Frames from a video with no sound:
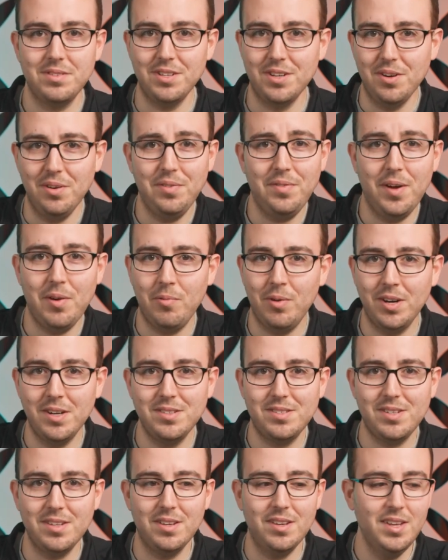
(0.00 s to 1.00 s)
You know, if I
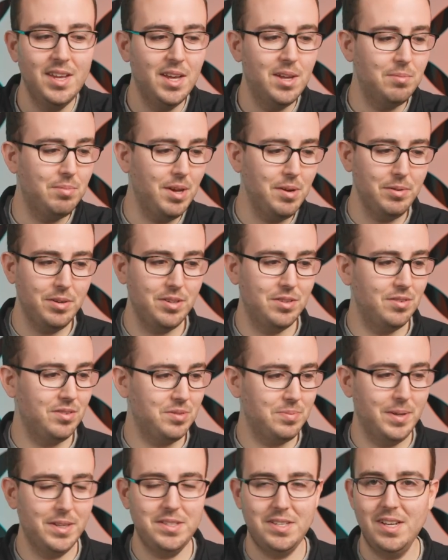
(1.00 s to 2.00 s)
wanted to be able to
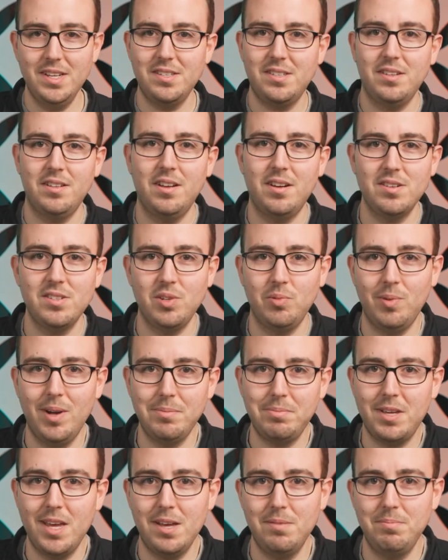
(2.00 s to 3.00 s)
use my DSLR as a
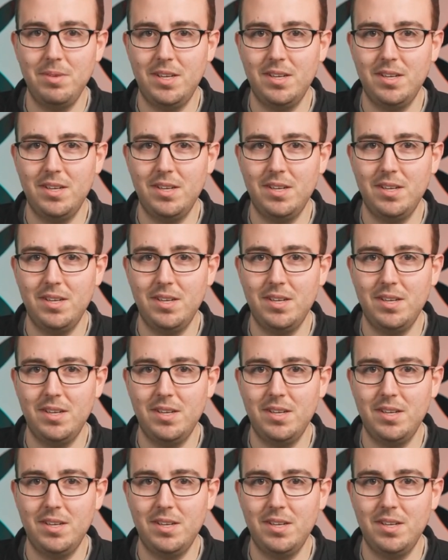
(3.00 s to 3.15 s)
webcam